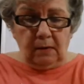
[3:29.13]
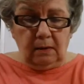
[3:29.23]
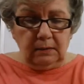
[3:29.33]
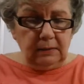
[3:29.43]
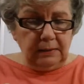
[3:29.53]
a
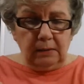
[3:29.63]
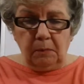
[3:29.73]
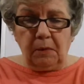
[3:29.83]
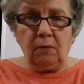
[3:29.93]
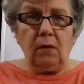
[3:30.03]
little
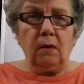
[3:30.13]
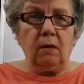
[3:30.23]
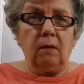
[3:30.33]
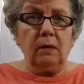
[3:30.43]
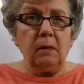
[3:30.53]
bit of
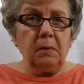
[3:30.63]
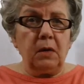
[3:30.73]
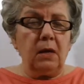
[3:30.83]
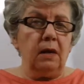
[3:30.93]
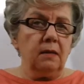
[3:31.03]
air, a little bit of
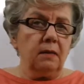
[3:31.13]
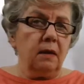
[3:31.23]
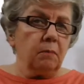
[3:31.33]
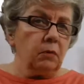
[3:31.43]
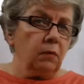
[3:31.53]
heat to
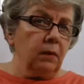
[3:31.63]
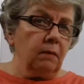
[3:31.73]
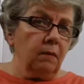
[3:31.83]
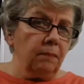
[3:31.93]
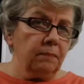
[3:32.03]
get between